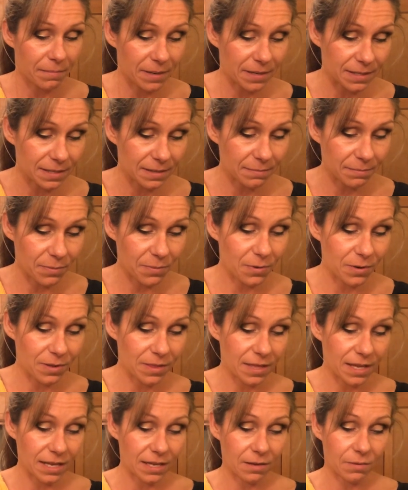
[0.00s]
But it's
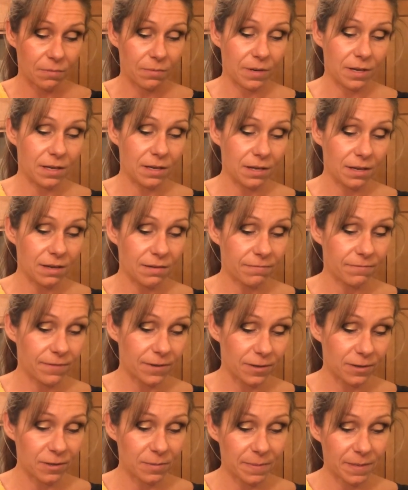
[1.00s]
important that we cook them
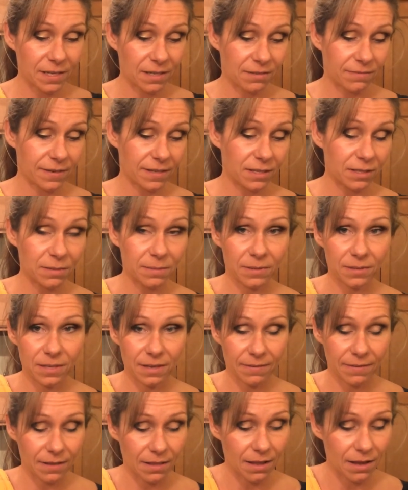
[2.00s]
first because vegetables
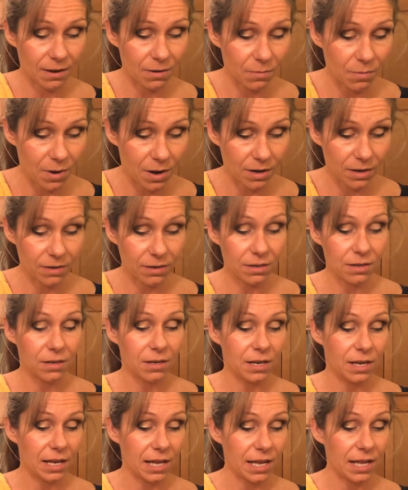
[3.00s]
have a lot of water
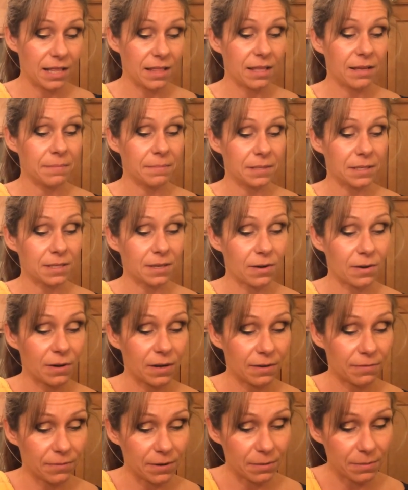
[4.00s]
in them. So
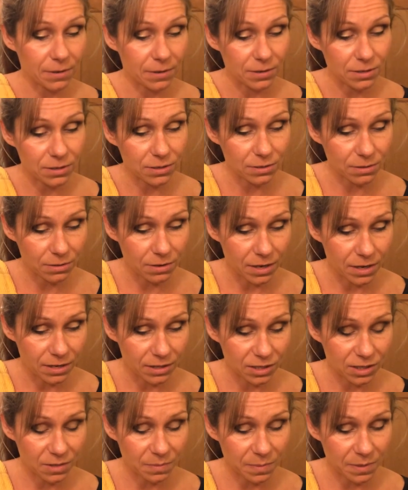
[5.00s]
if we were to
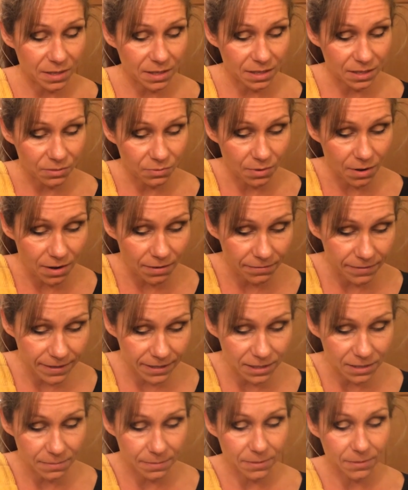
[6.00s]
just put these raw
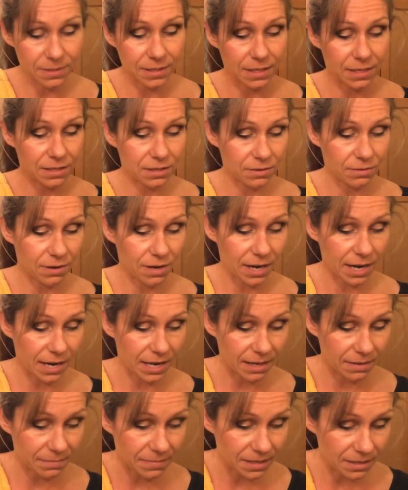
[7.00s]
vegetables into our
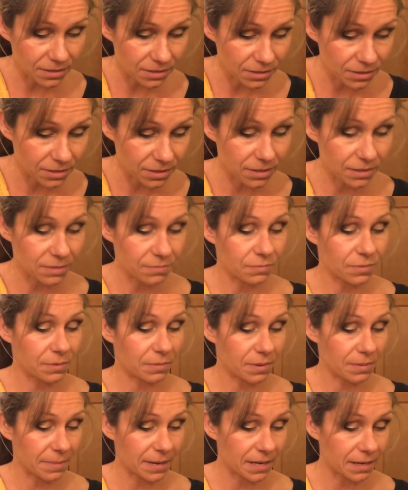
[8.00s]
egg mixture
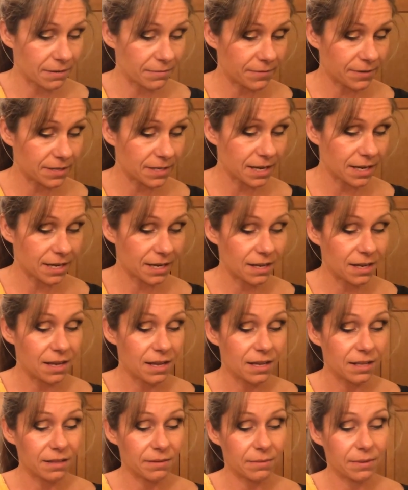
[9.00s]
when we're making a frittata,
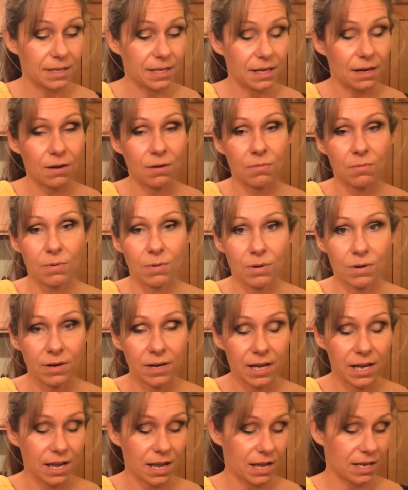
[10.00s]
then we get all
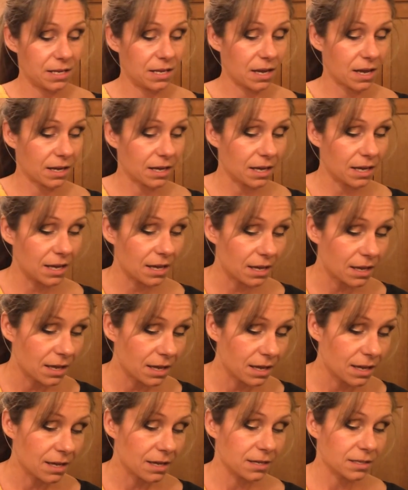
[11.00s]
watery and yucky.
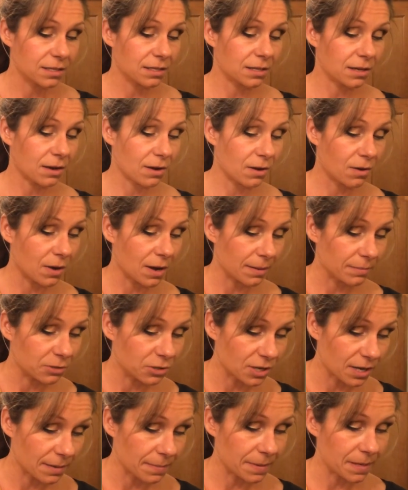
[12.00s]
So I'm
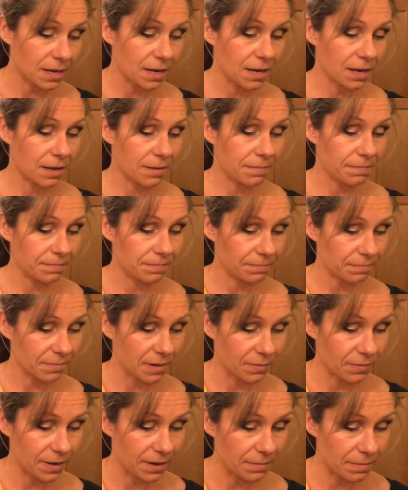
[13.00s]
chopping up
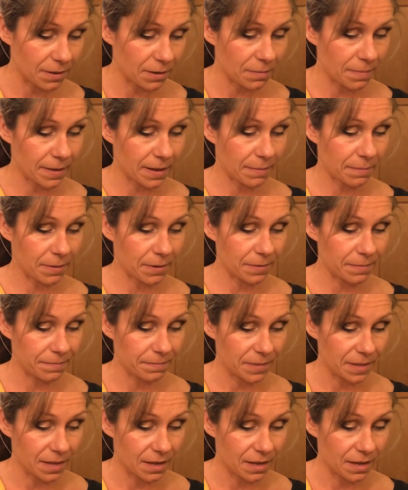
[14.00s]
my red bell pepper.